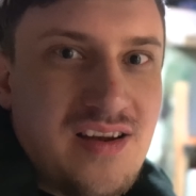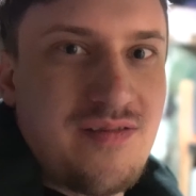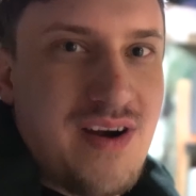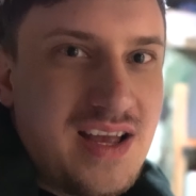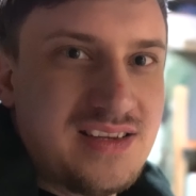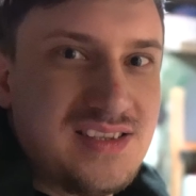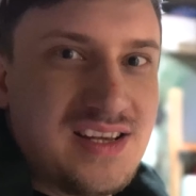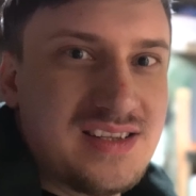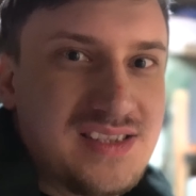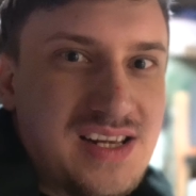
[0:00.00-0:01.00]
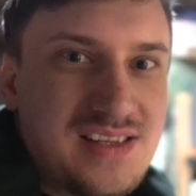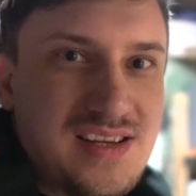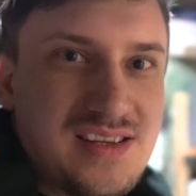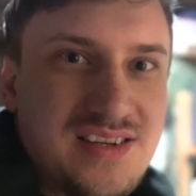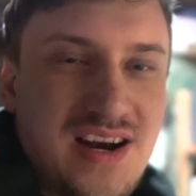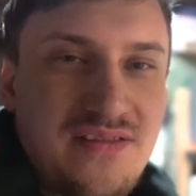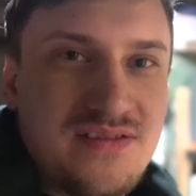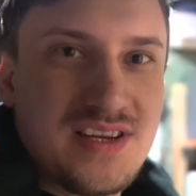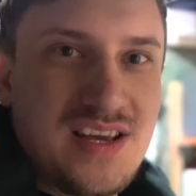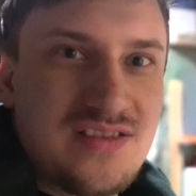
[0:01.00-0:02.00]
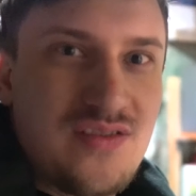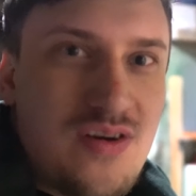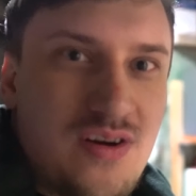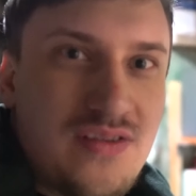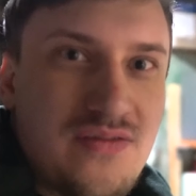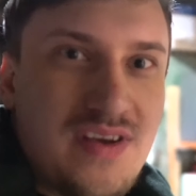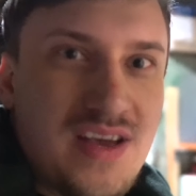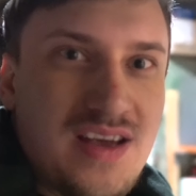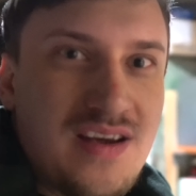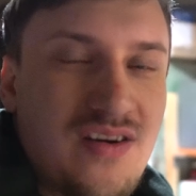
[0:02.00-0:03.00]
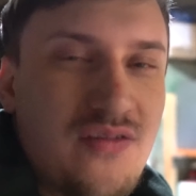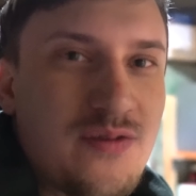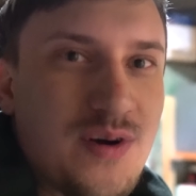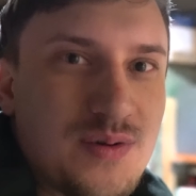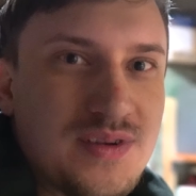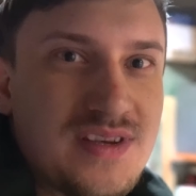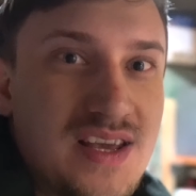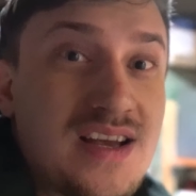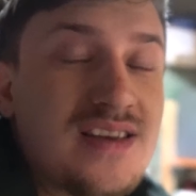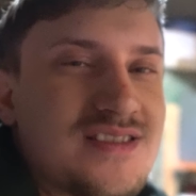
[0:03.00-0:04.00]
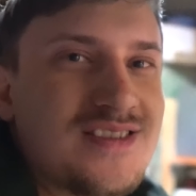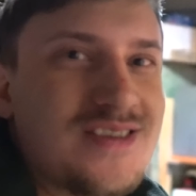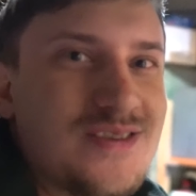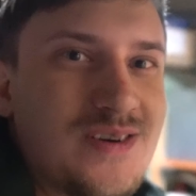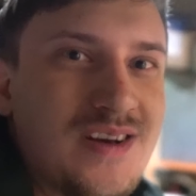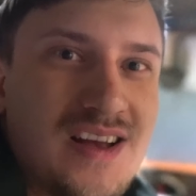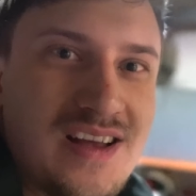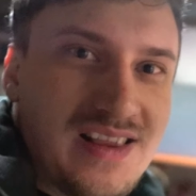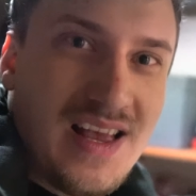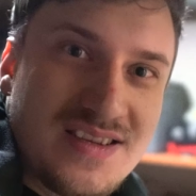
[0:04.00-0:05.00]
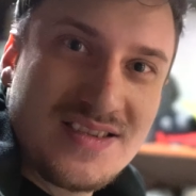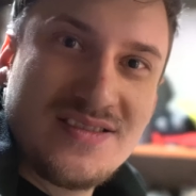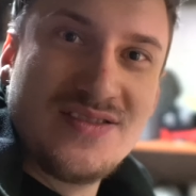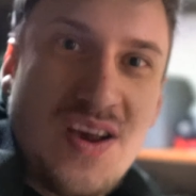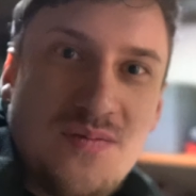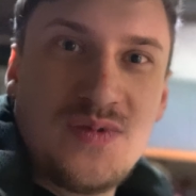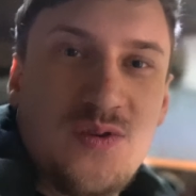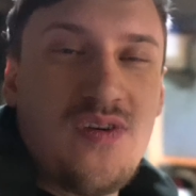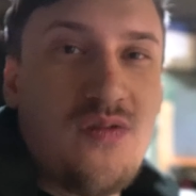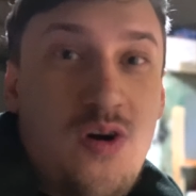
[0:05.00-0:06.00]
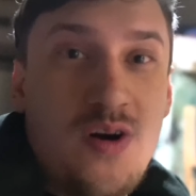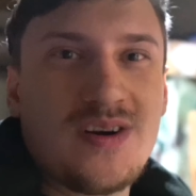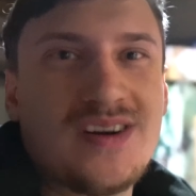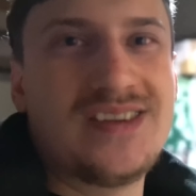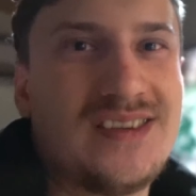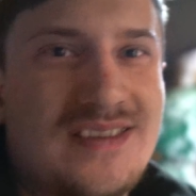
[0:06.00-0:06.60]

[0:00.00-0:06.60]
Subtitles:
finally I gonna drive again on the off-road. Yeah, so let's jump to the work.